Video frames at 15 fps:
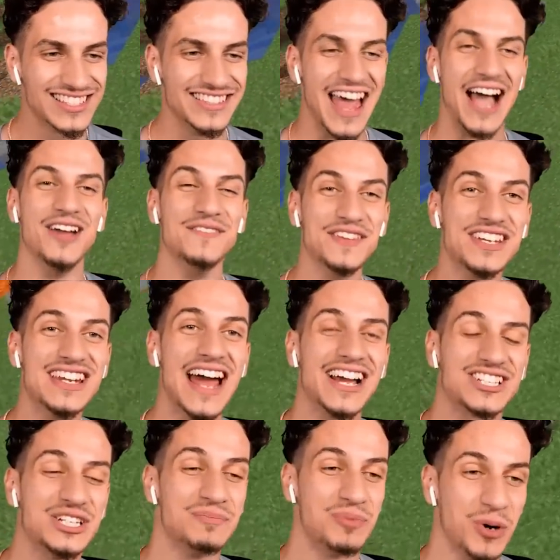Now, if you can
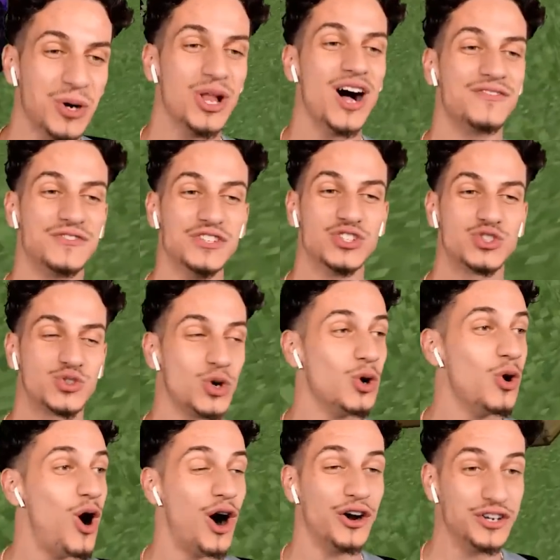actually pull off this troll
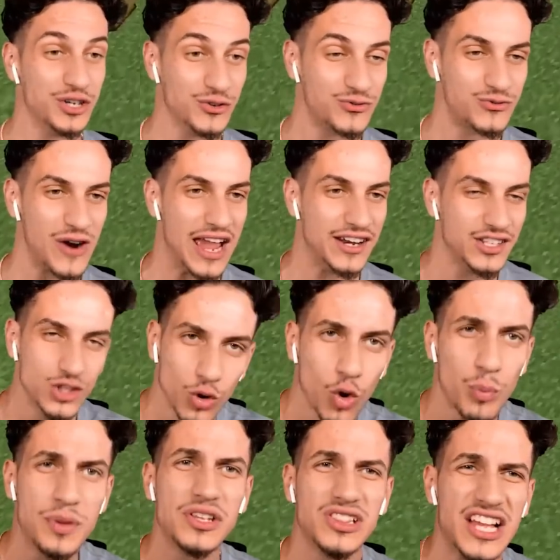on your friend, you'll
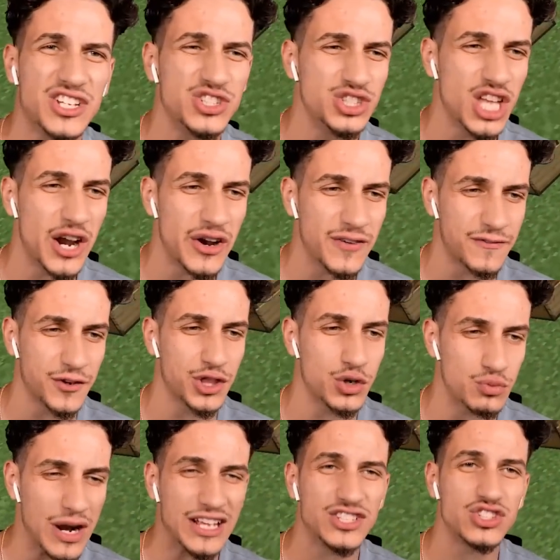be legendary for the
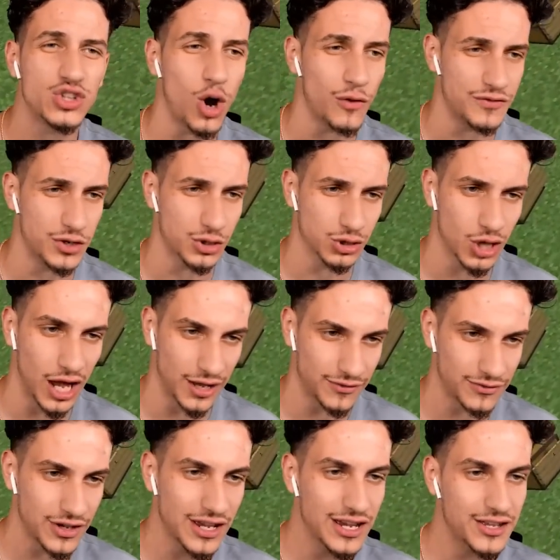rest of your life.
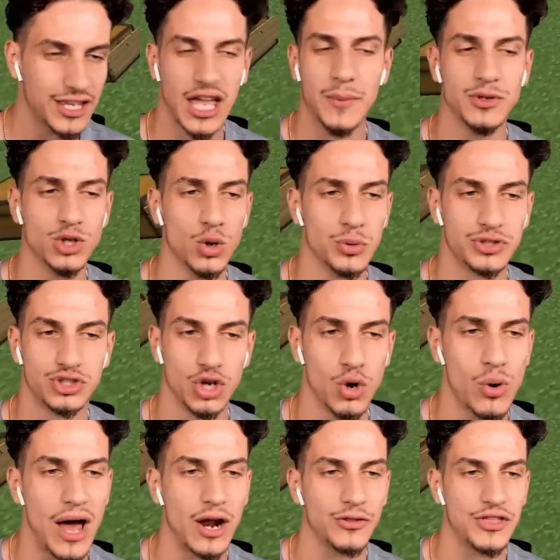Can we do it with two?
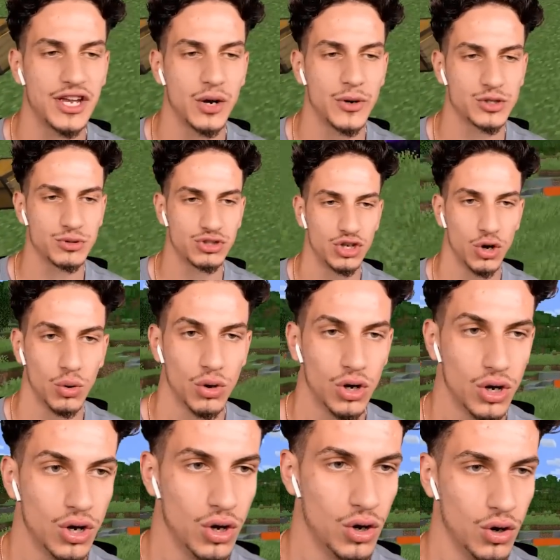I don't think it works with two.
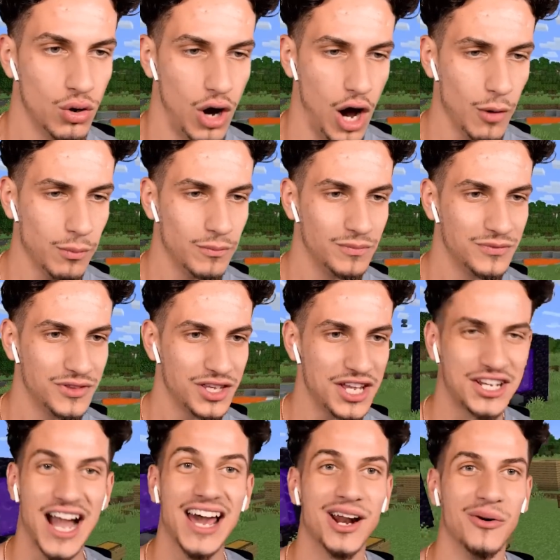Oh, it
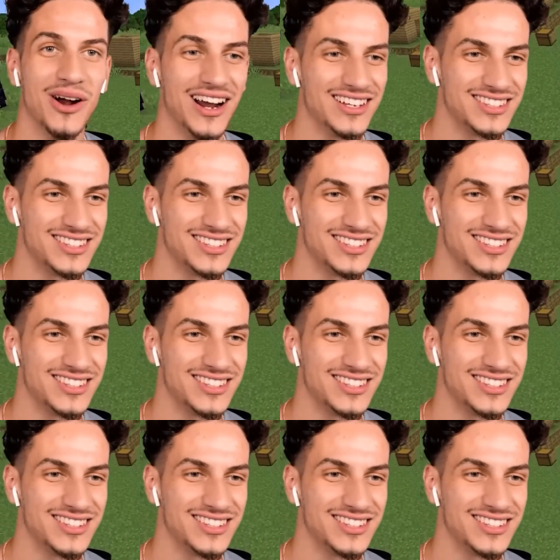kind of worked.